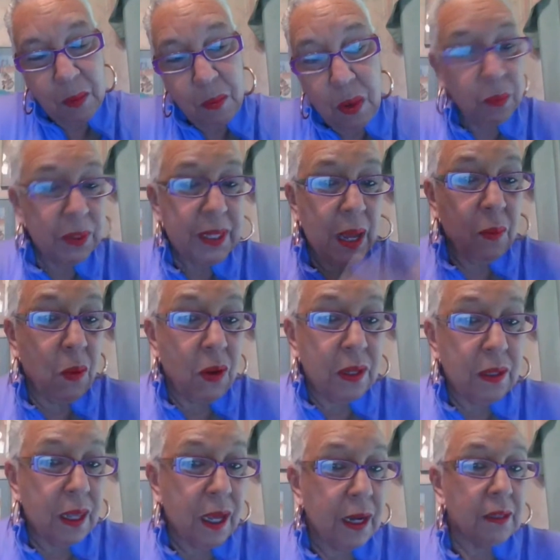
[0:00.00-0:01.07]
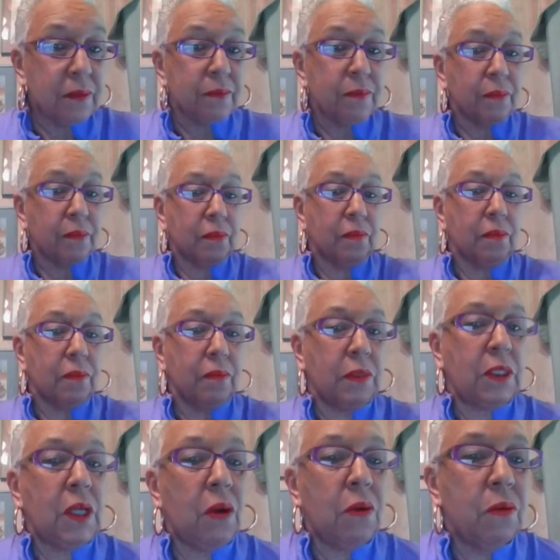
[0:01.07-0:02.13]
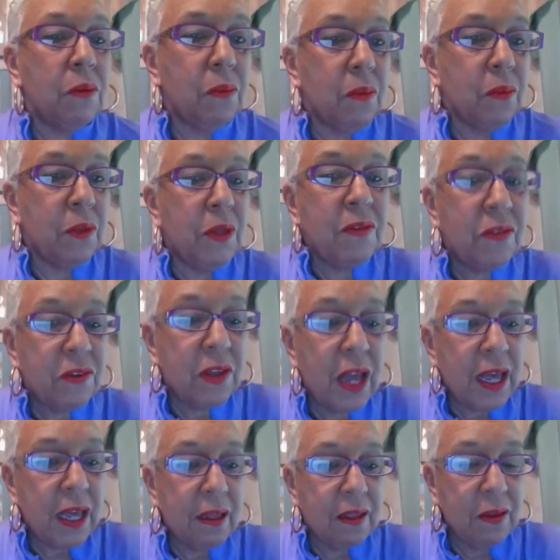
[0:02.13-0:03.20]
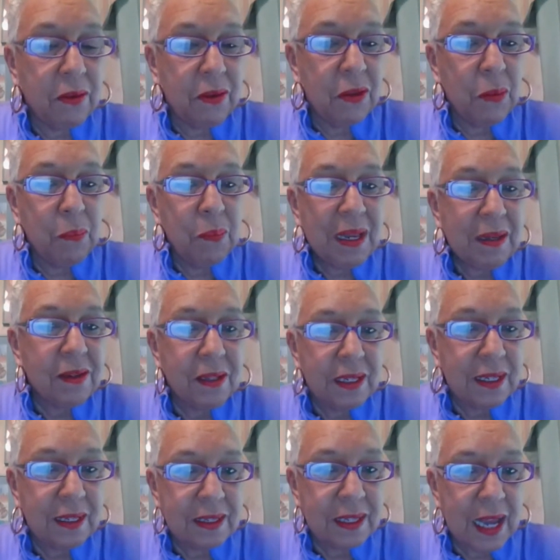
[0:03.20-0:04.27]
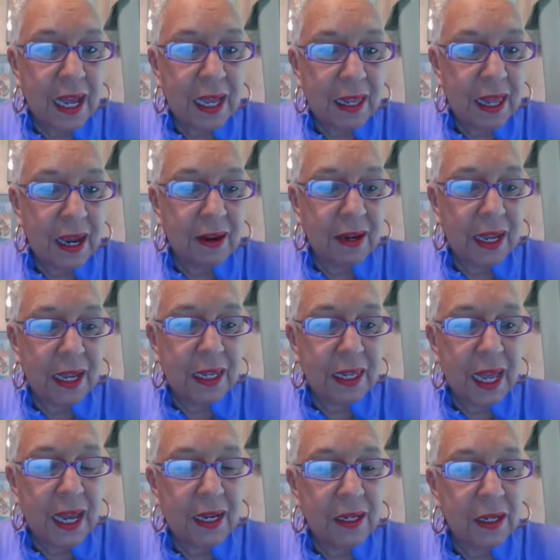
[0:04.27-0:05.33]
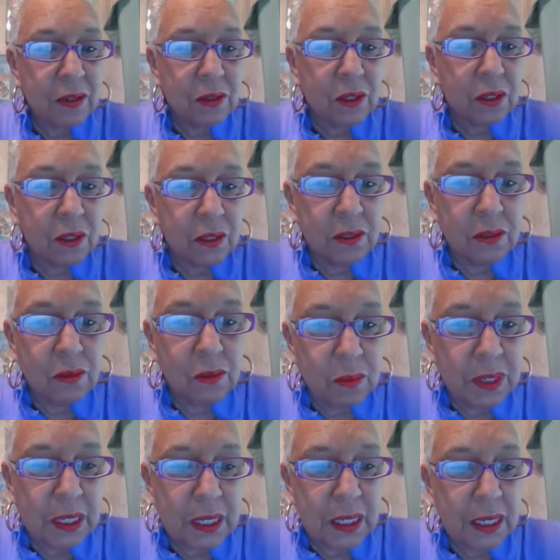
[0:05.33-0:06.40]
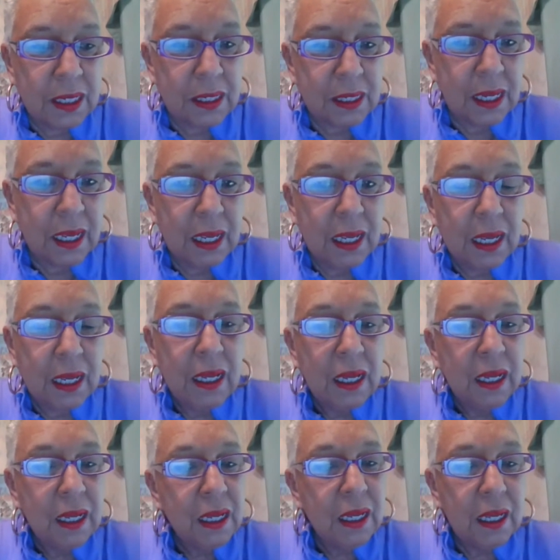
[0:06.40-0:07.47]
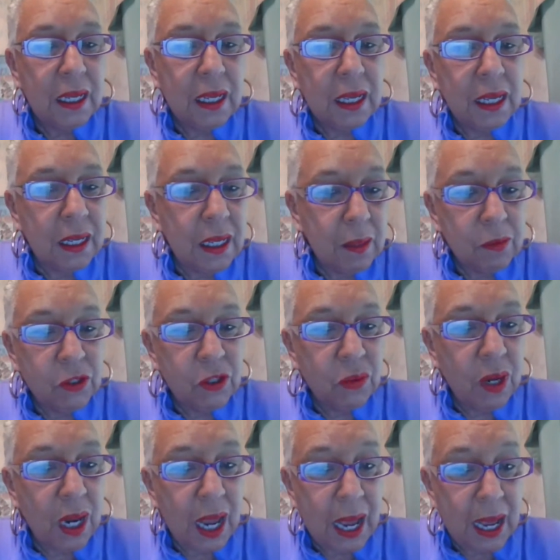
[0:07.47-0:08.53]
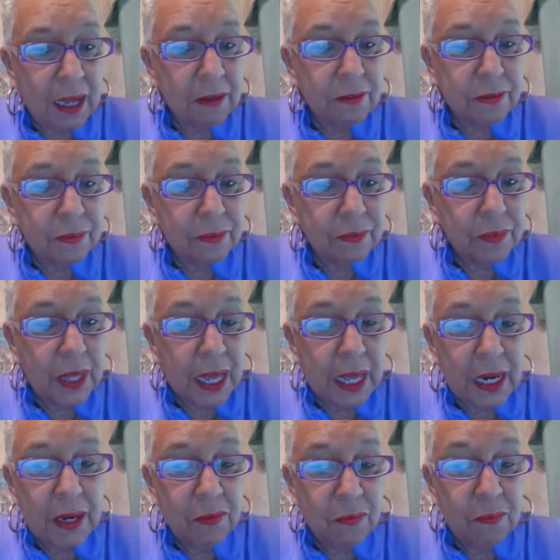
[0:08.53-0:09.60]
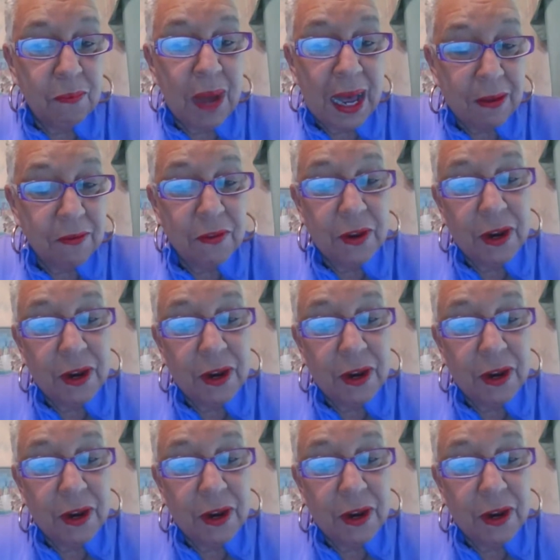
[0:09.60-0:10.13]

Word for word: and what would they want there? So you stay you you mentally stay there in that little cocoon because it keeps you alive. And it mm. might